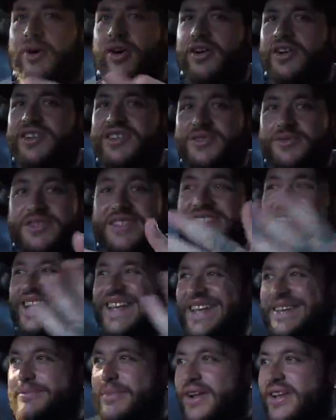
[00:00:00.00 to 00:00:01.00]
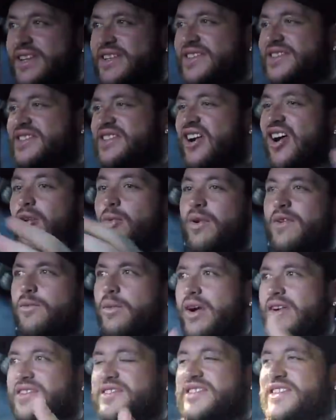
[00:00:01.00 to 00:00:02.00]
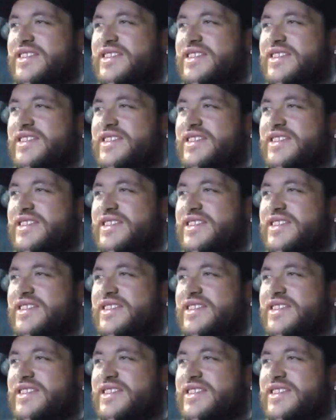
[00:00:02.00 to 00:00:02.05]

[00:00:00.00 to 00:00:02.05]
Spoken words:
mind, because it was silly money to start with, whereas